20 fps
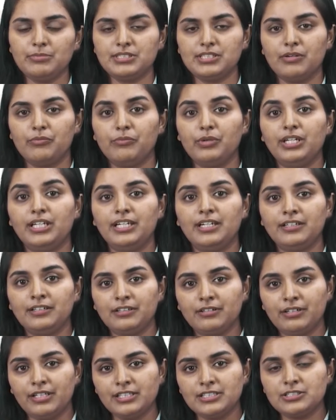someone
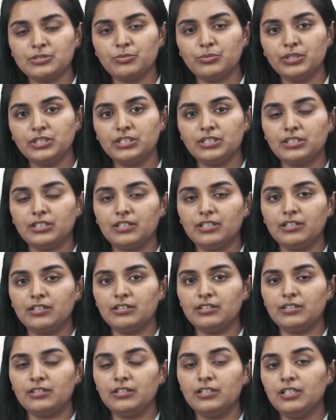interacts with
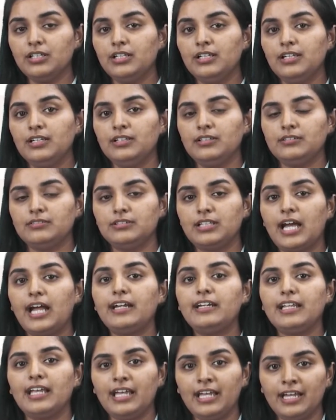
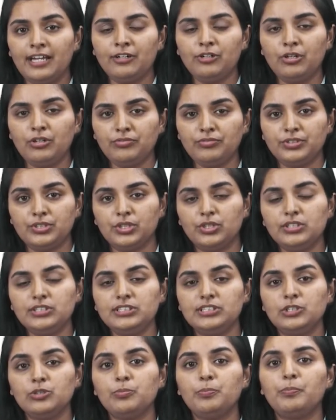that ad of yours,
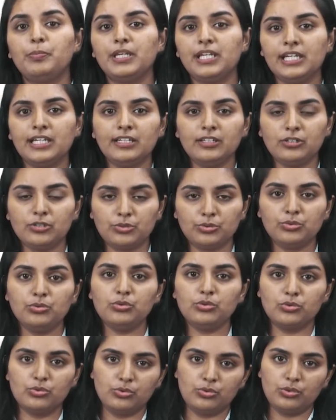you pay
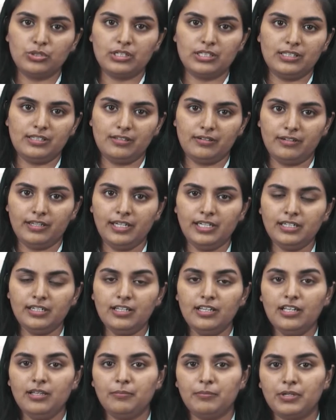to Google, right?
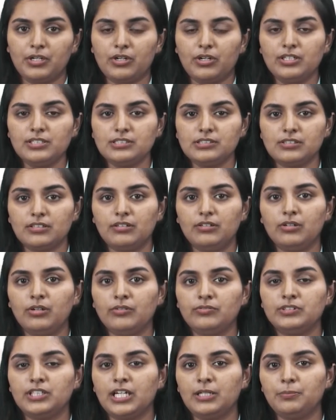Because
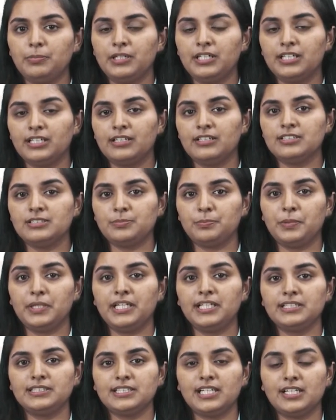of that particular
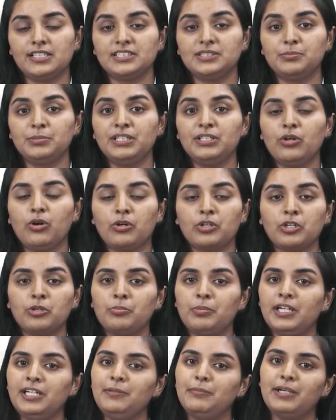space has been
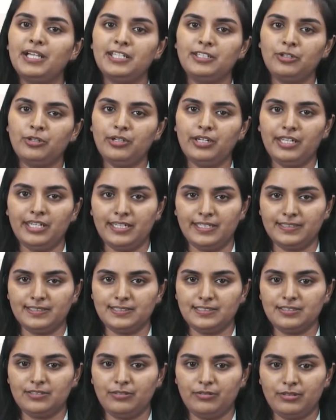occupied by your
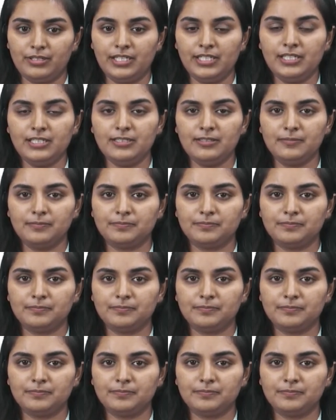ads, right?